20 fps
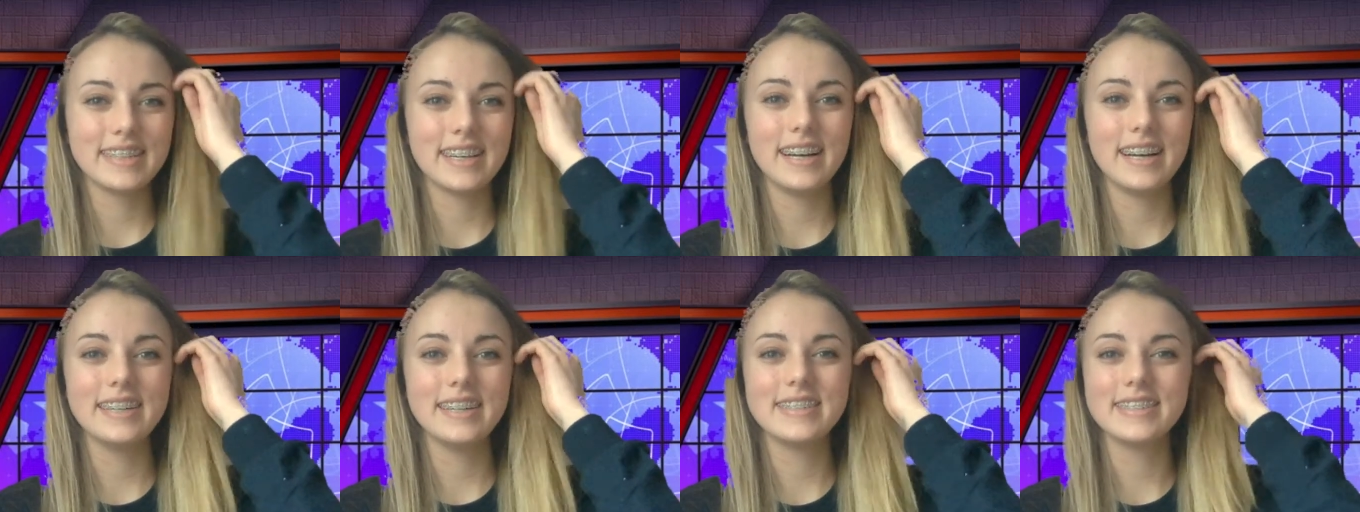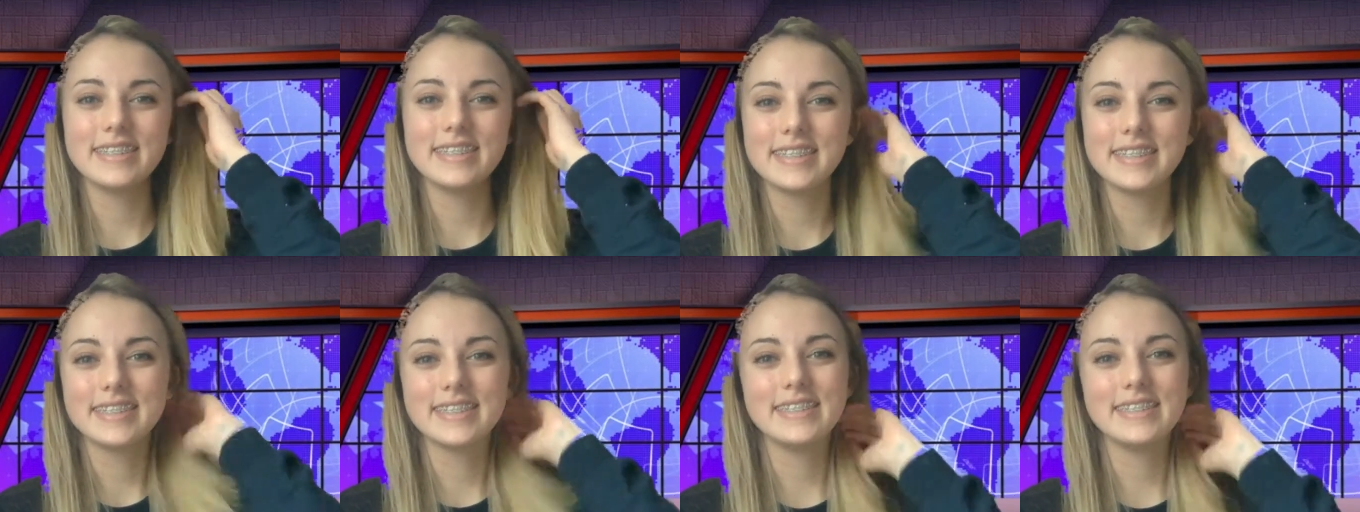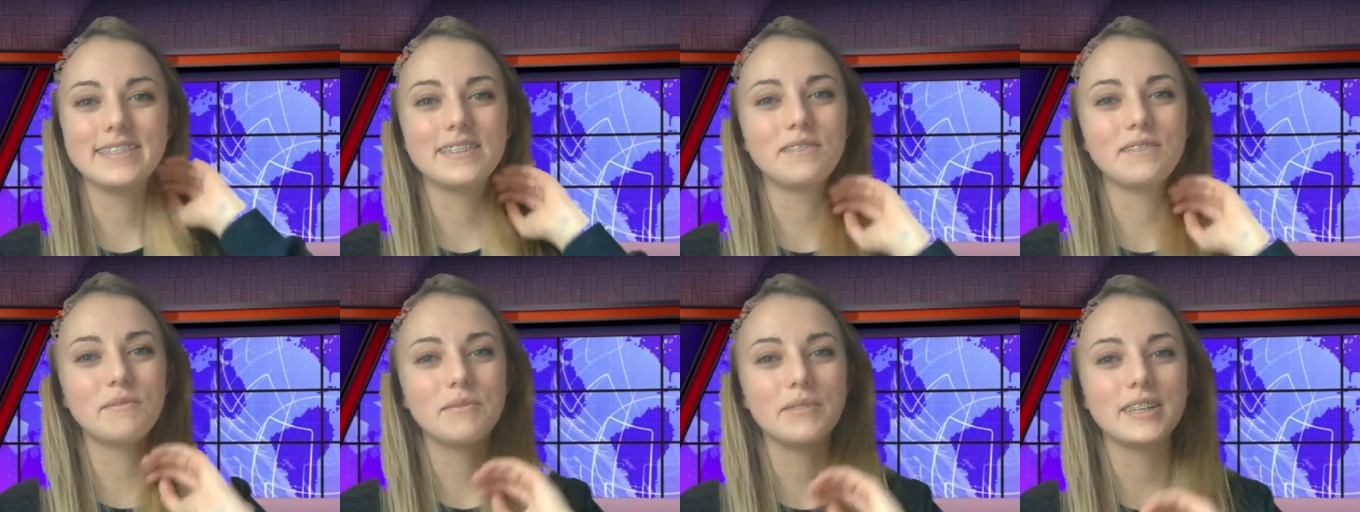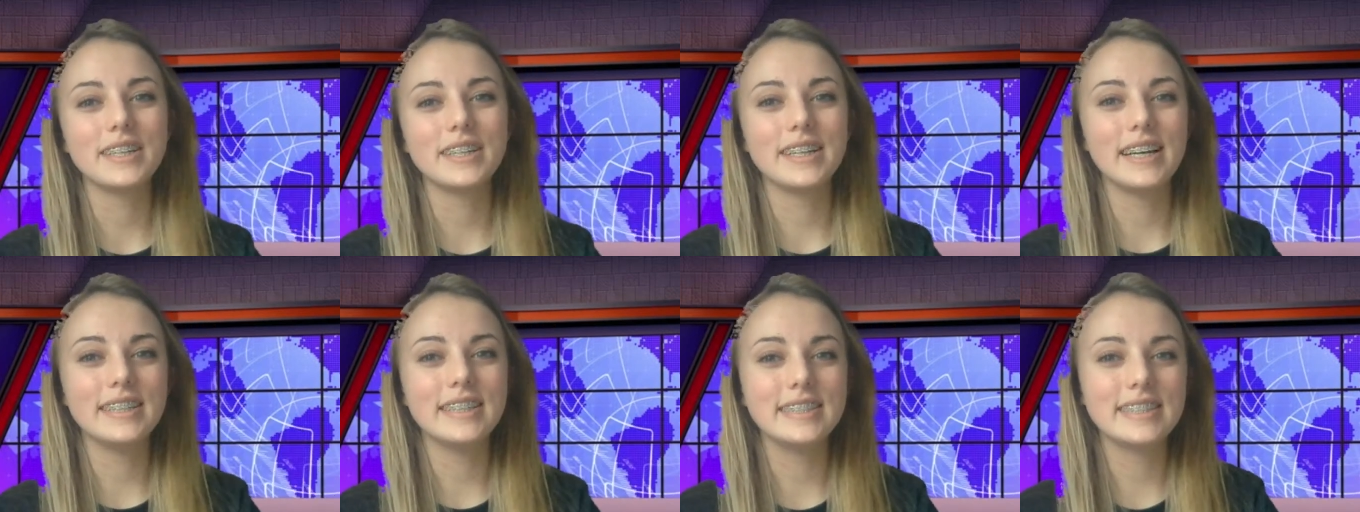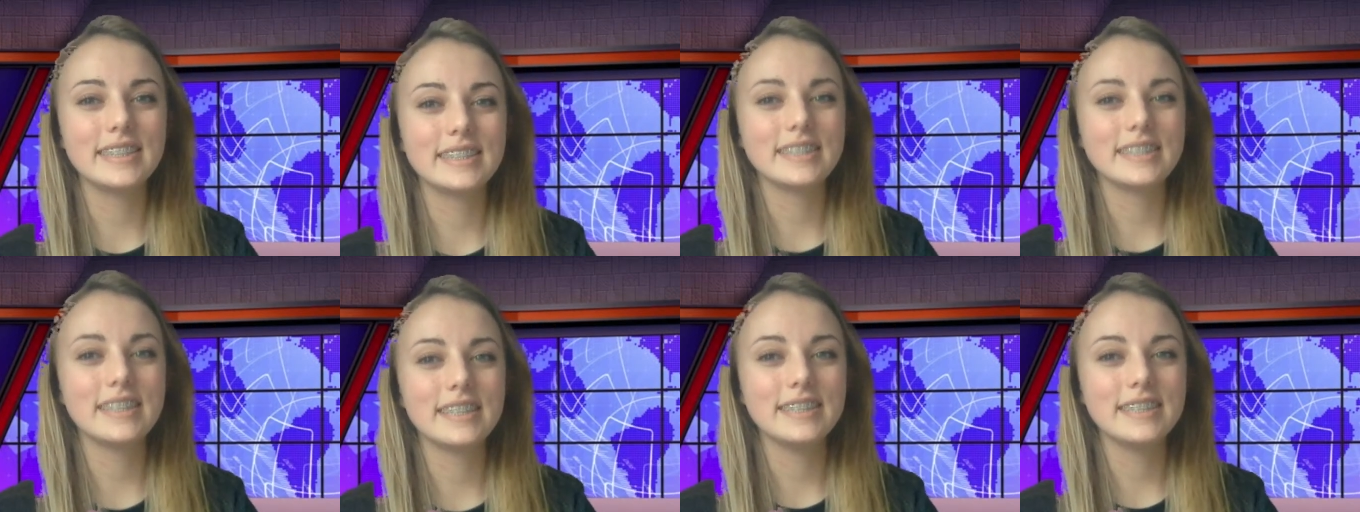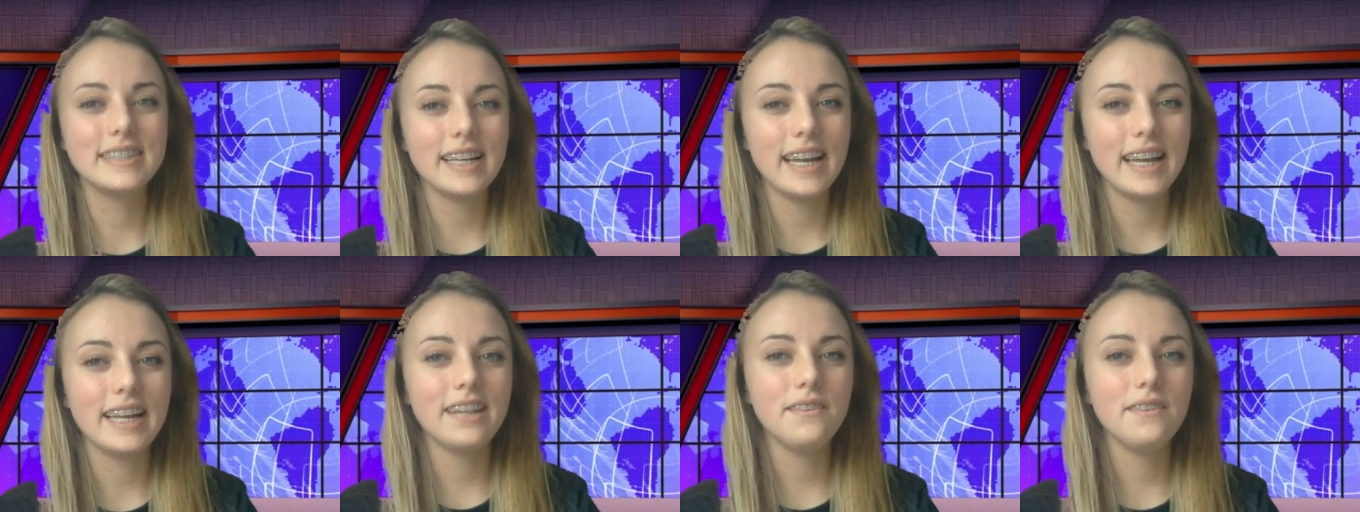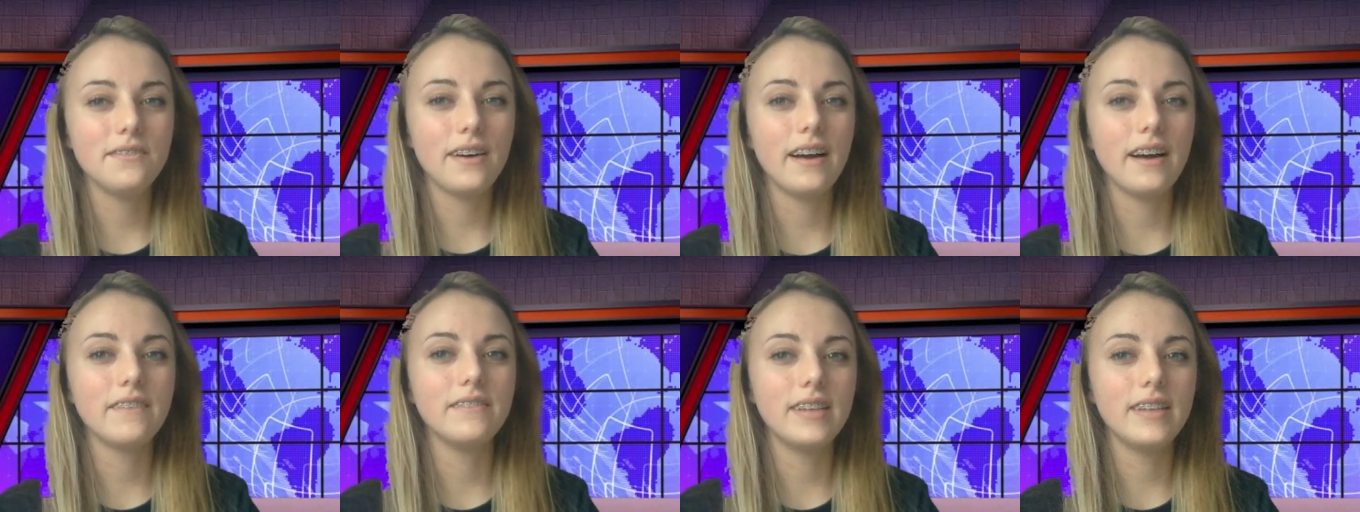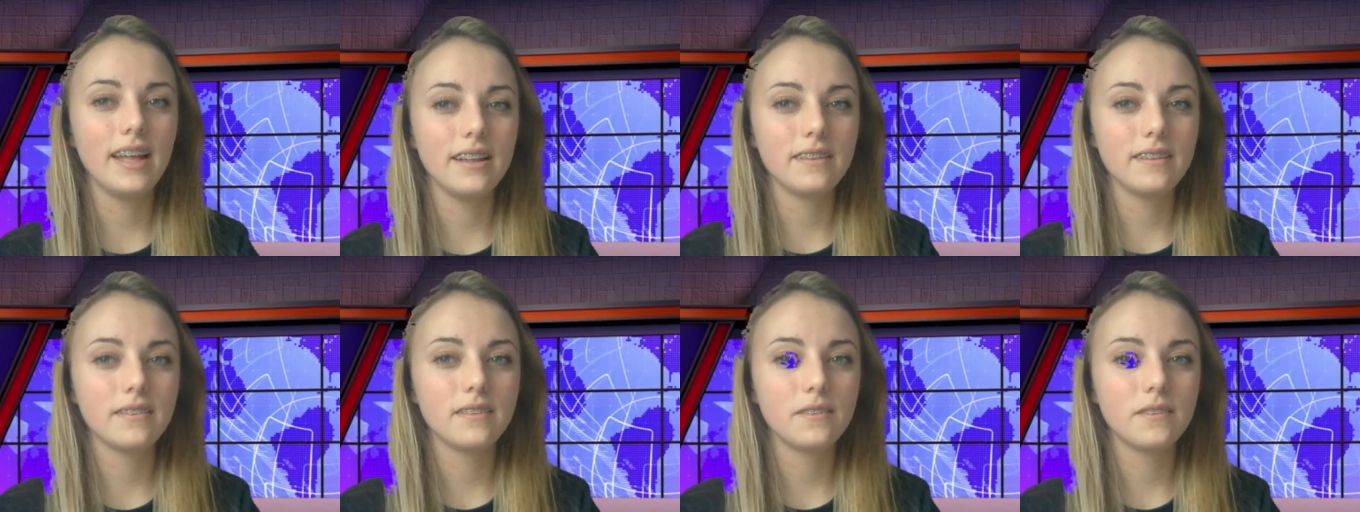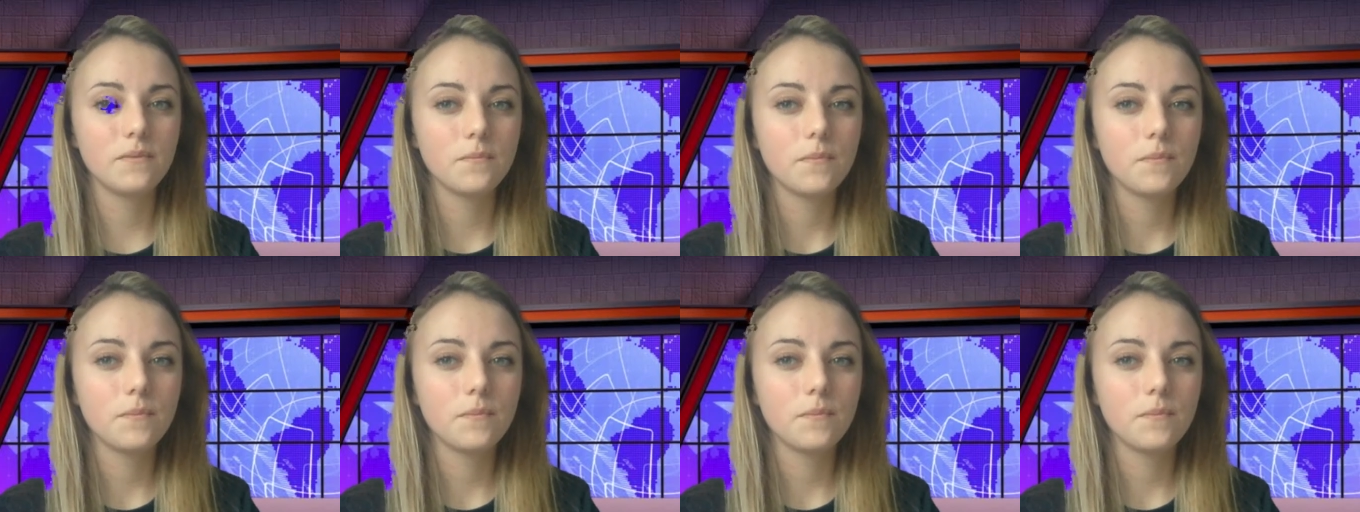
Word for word: 161 reported cases and at least 85 deaths.